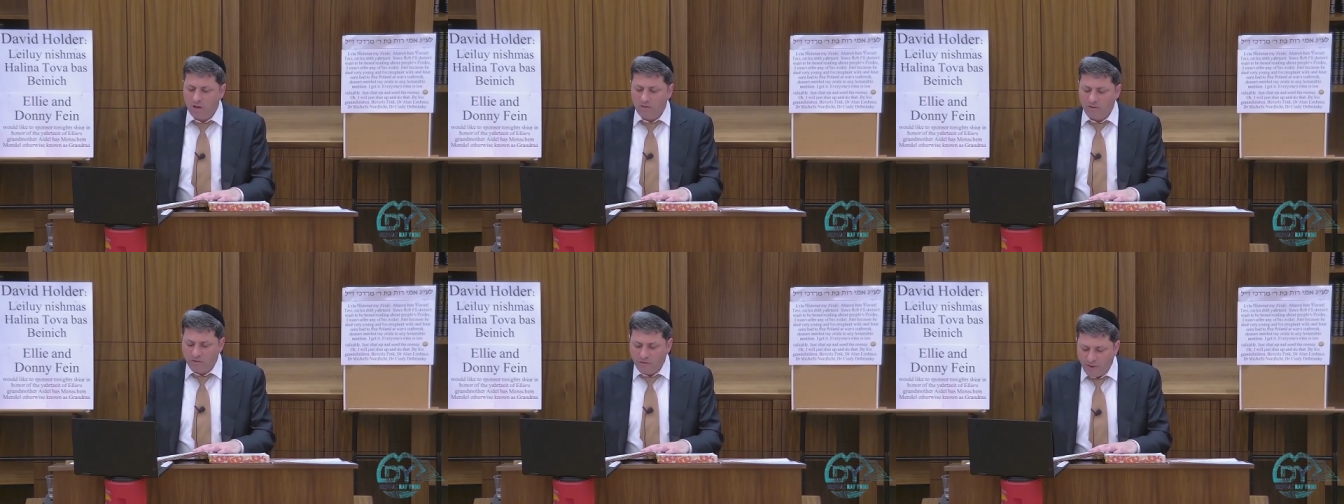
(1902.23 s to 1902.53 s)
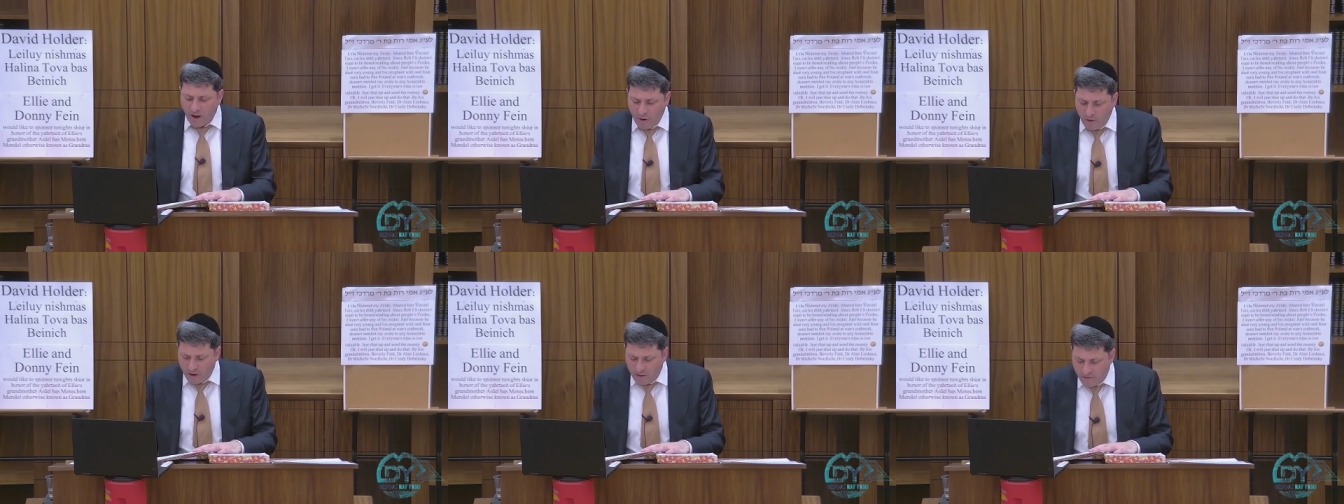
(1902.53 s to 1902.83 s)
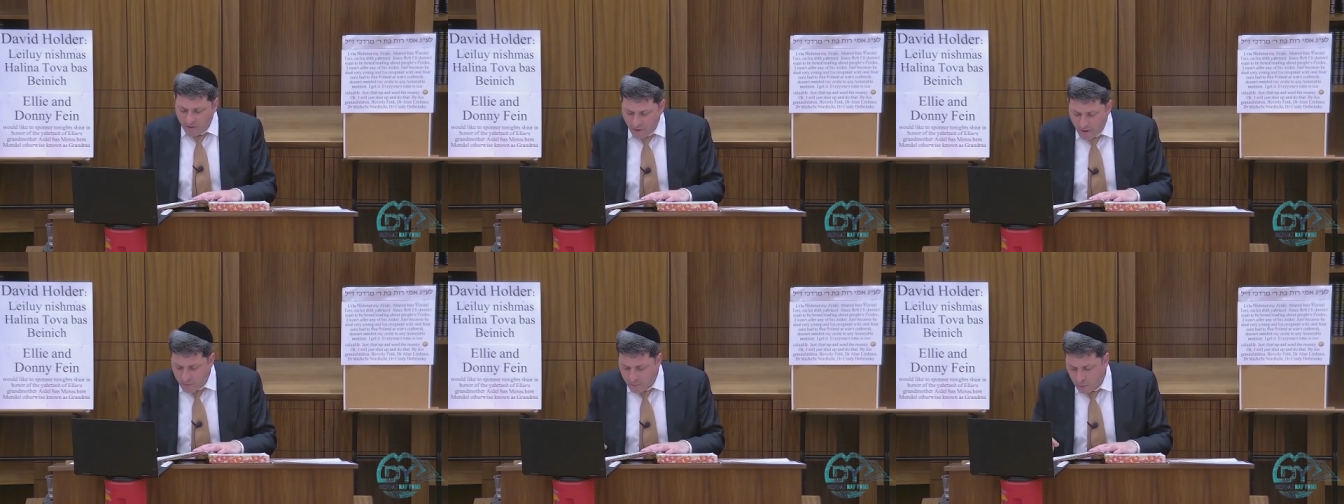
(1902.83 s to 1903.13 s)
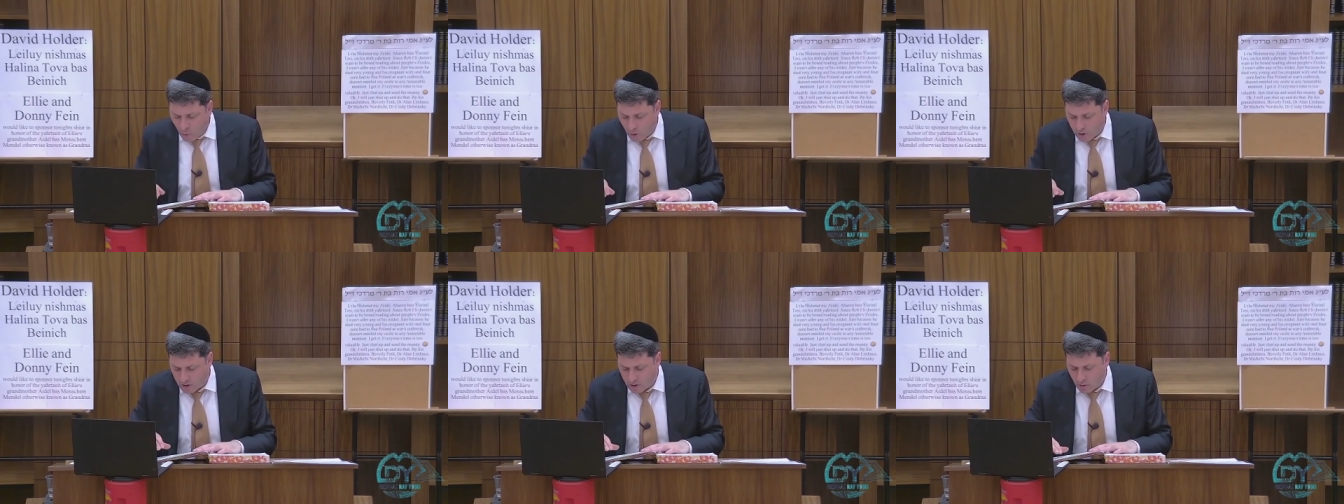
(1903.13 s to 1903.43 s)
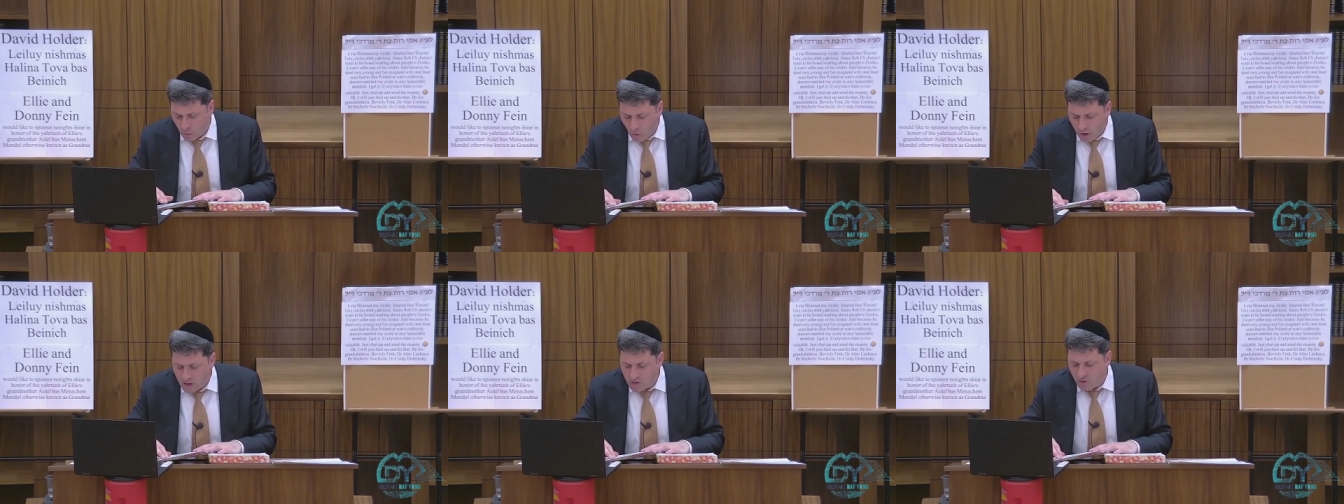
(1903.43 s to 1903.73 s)
Very, very important.
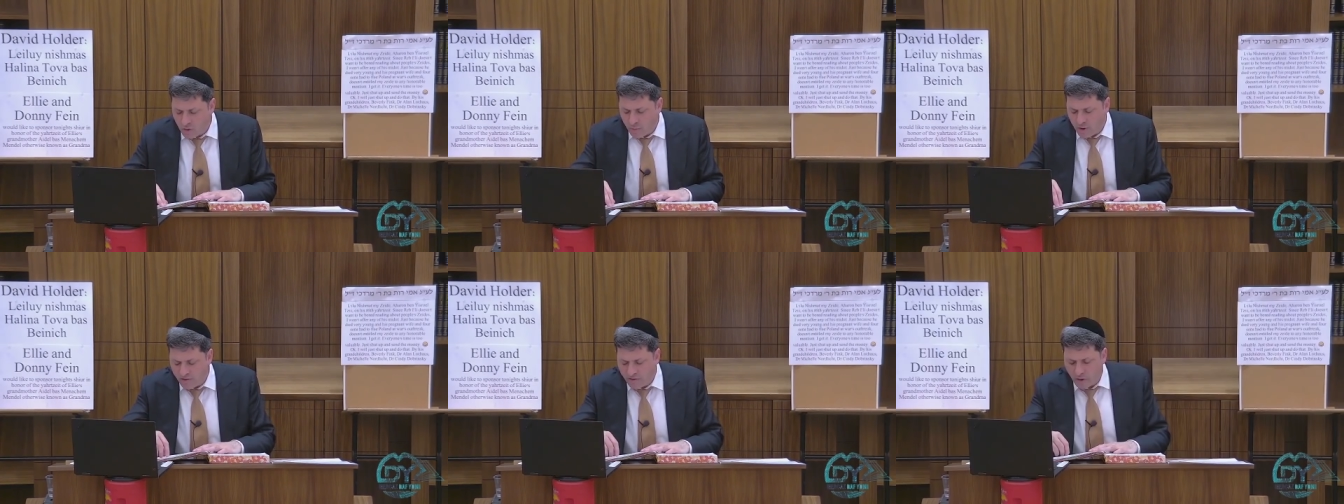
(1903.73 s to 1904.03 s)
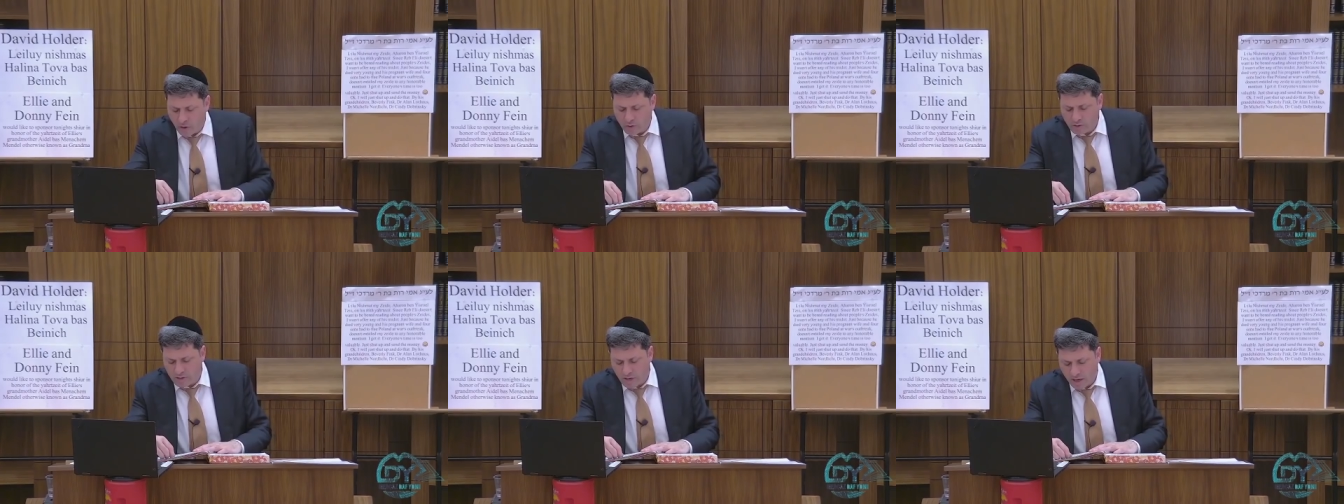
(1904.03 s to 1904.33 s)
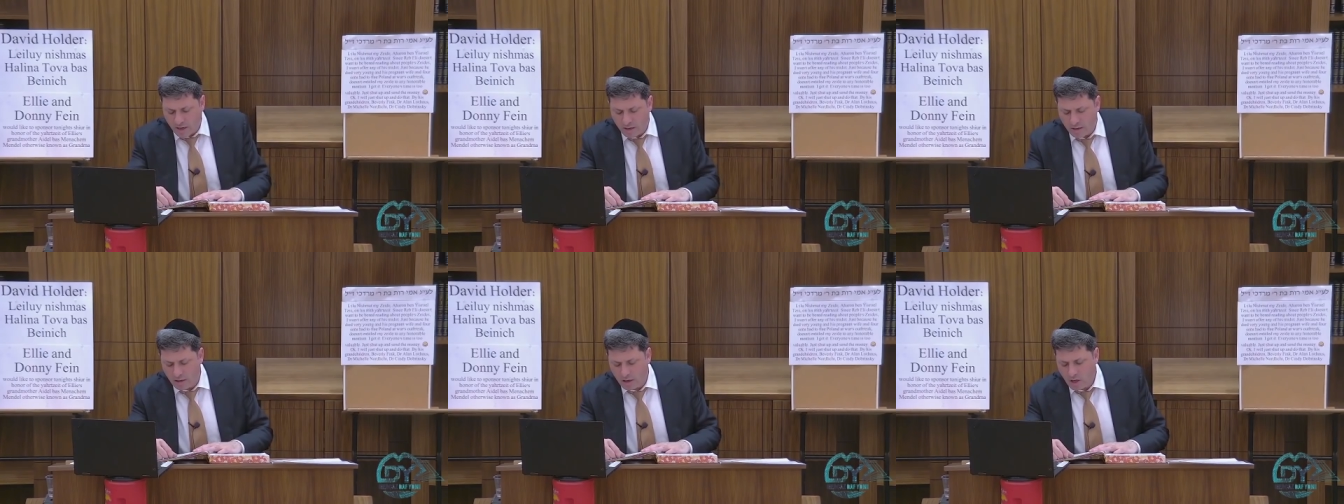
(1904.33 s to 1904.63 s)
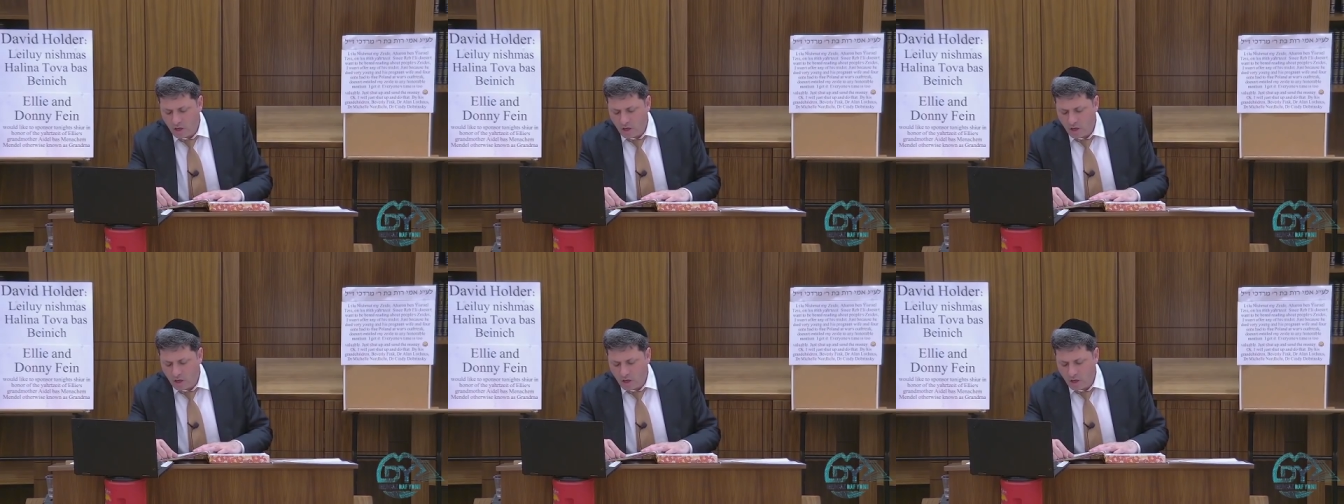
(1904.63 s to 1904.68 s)
What does Rebavo say?